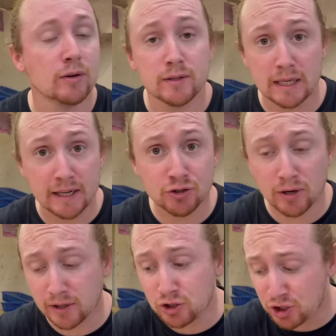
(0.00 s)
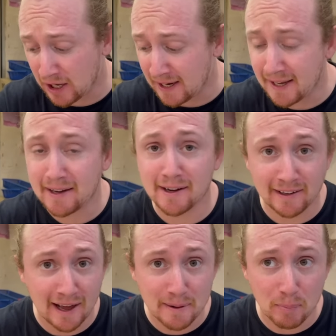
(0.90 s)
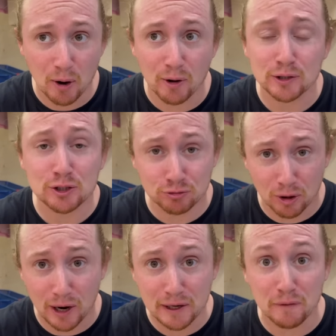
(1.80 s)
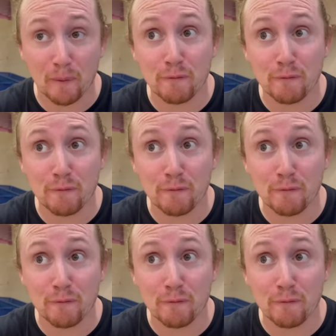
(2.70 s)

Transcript: So let's try the chili clay pot dried